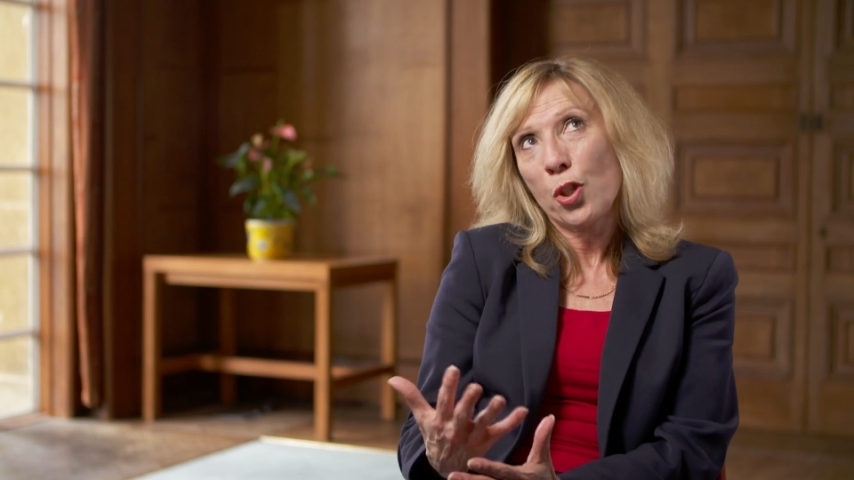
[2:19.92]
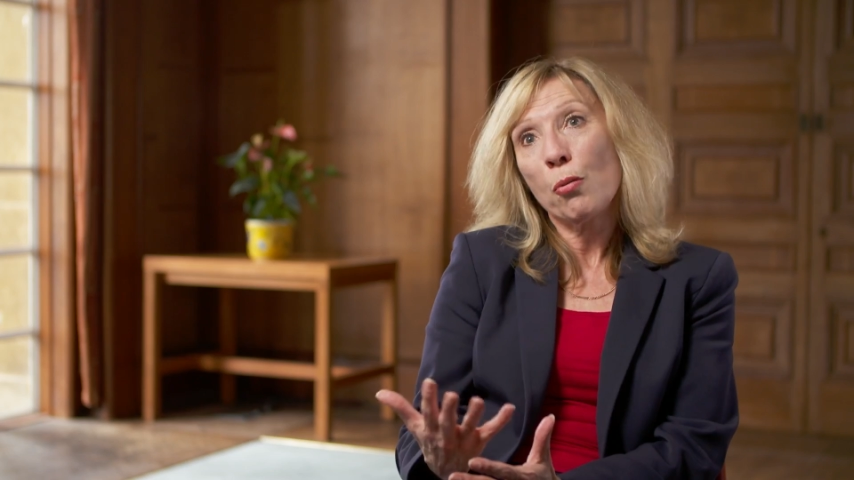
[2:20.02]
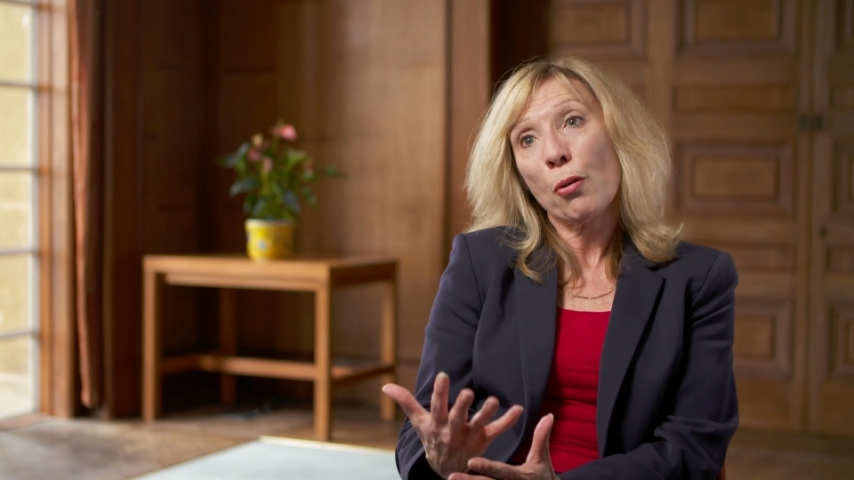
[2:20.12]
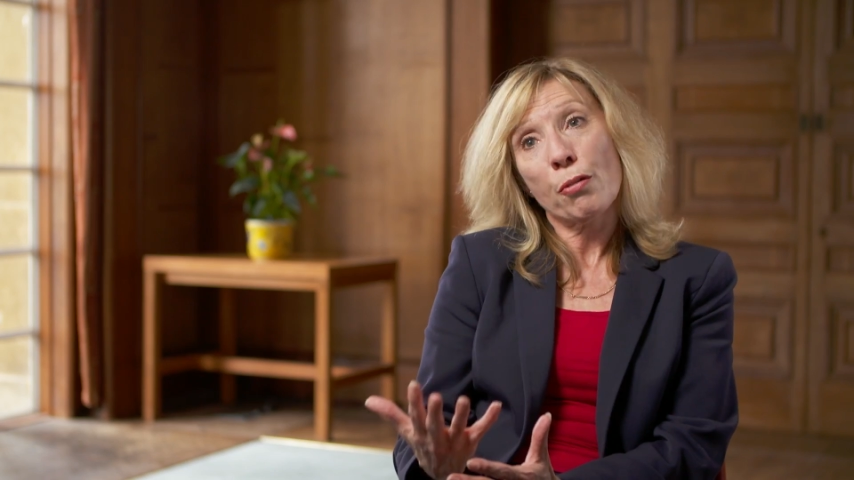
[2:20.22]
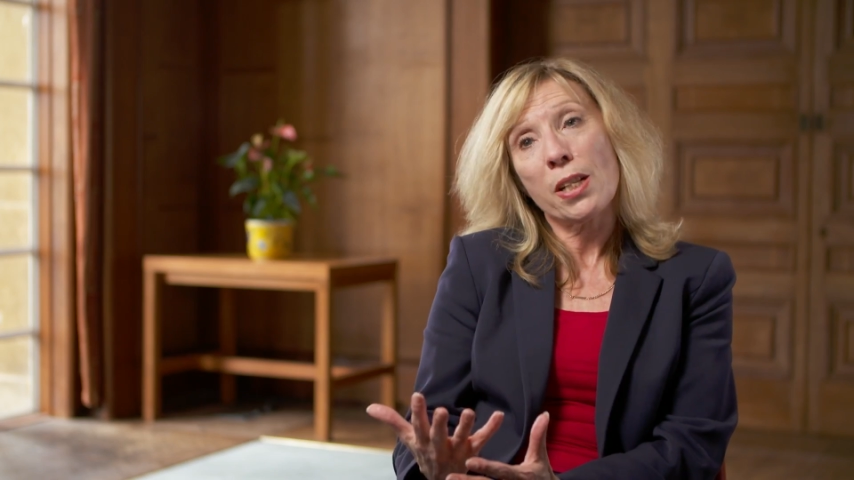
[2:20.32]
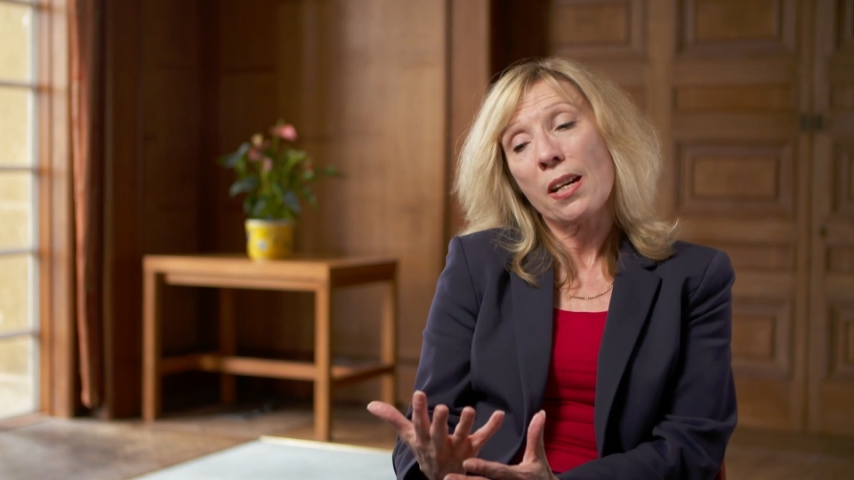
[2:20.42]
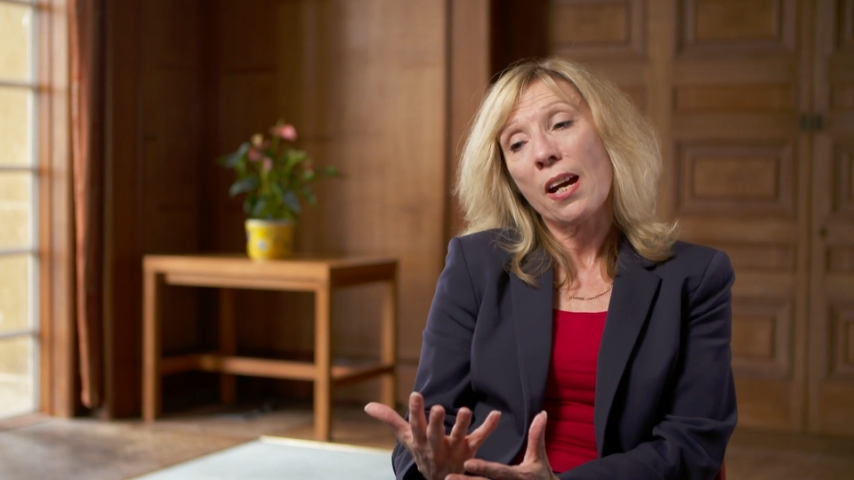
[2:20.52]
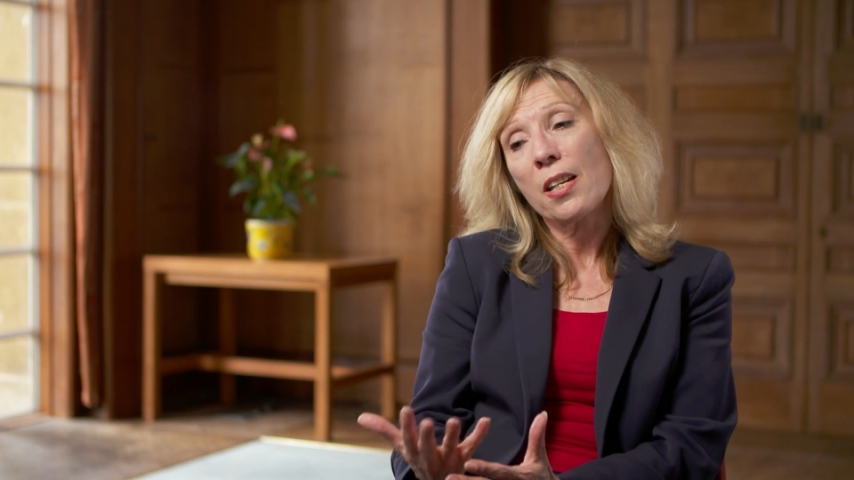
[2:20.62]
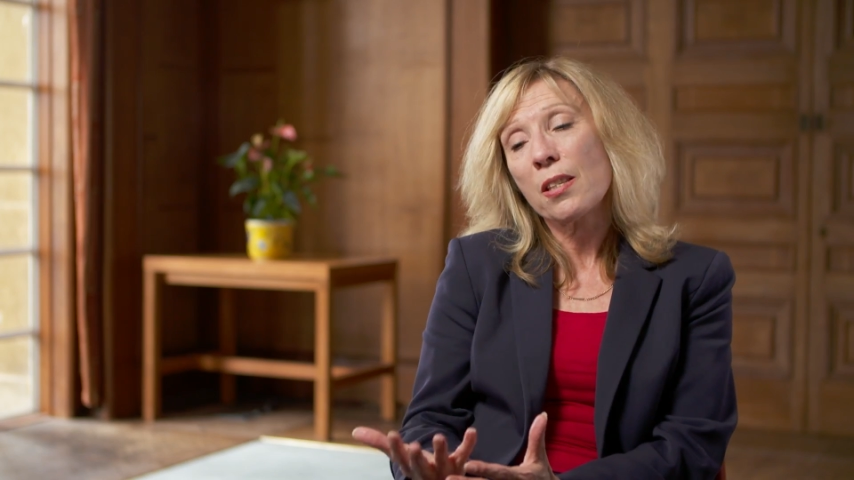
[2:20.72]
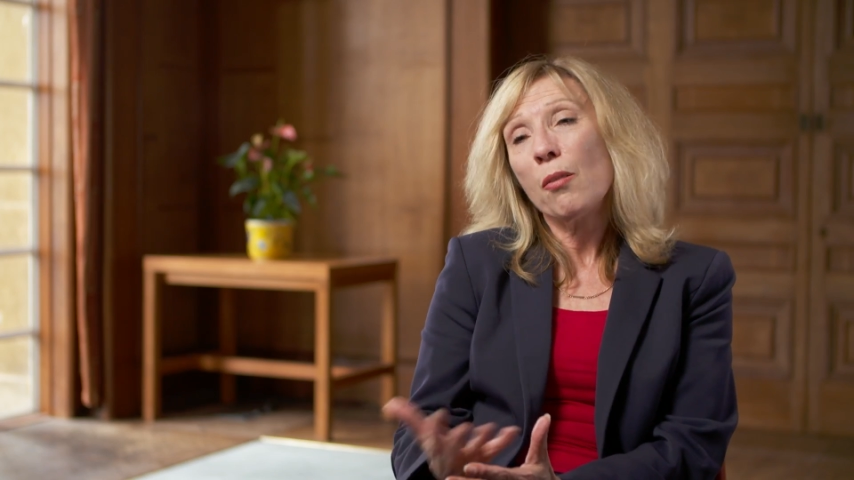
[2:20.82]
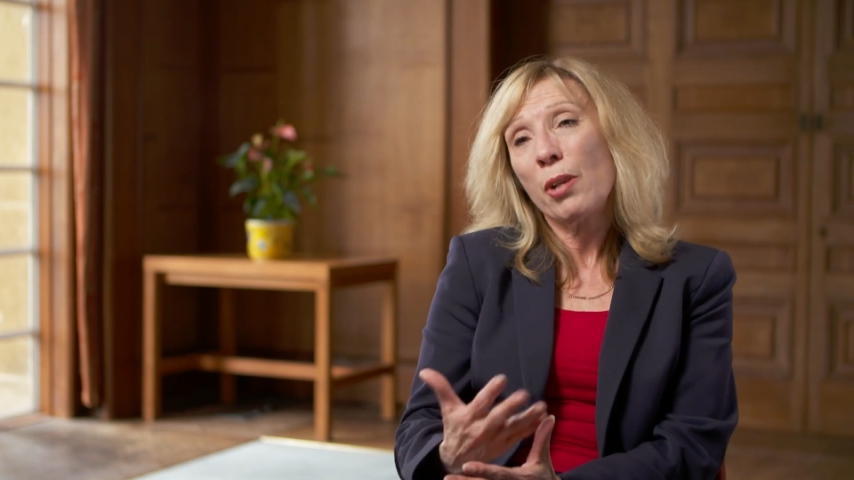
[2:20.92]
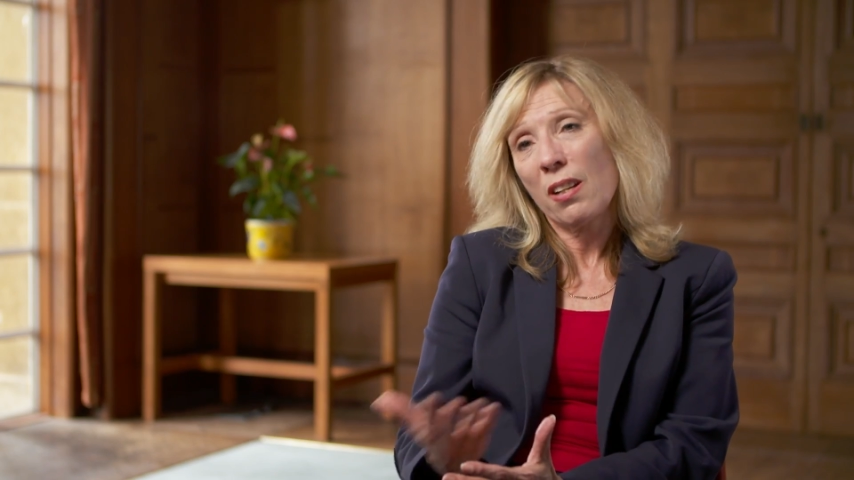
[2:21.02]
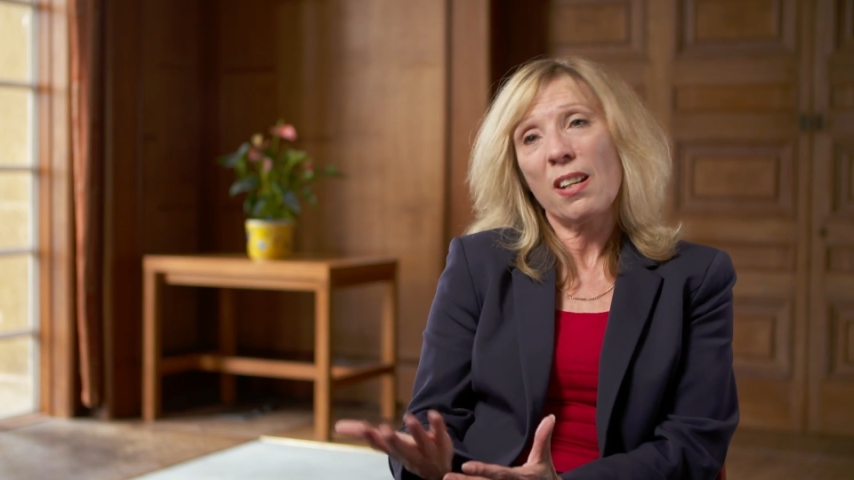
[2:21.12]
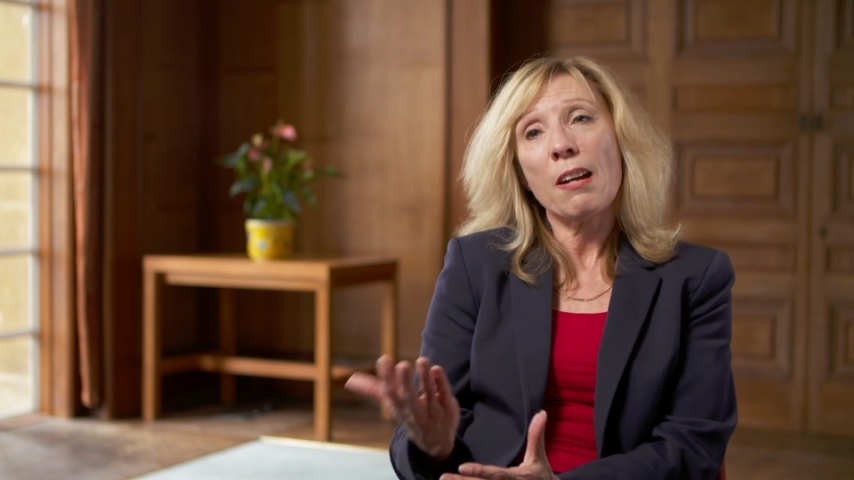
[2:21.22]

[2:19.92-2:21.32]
2 or 3 days, we can